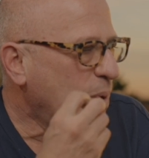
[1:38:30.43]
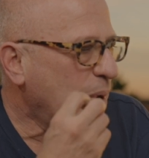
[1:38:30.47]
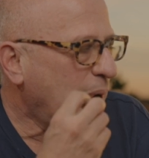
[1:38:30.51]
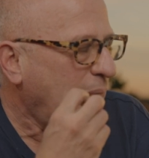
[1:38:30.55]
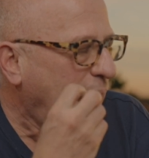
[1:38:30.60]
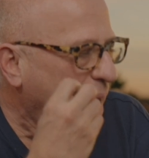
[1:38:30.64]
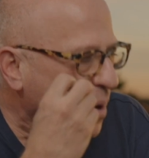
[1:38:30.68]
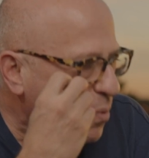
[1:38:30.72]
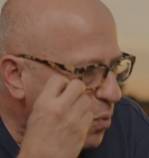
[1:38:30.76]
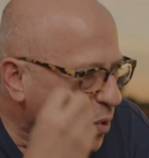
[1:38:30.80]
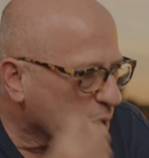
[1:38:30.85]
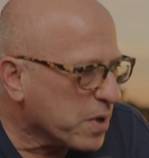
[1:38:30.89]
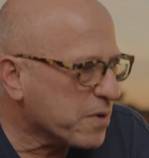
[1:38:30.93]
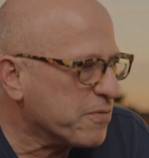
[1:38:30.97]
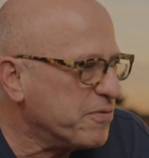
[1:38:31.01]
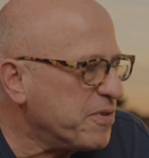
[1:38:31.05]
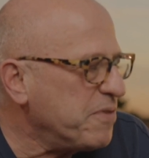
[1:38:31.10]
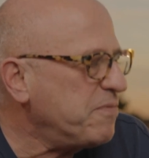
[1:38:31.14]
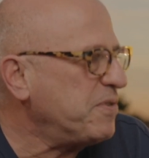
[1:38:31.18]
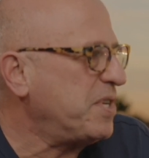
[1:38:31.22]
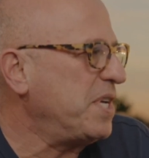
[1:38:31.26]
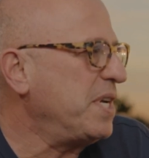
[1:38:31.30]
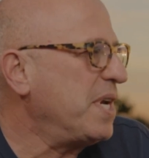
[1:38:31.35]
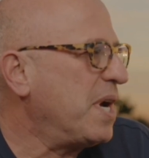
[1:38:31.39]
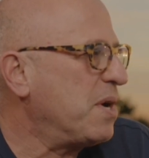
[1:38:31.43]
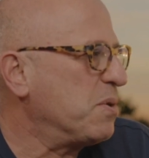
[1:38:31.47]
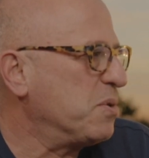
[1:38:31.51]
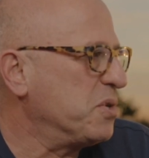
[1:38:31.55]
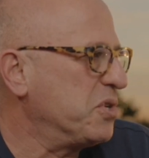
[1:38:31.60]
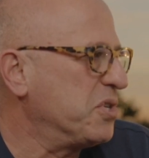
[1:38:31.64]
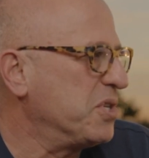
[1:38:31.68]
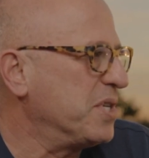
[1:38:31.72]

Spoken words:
I work 15 hours a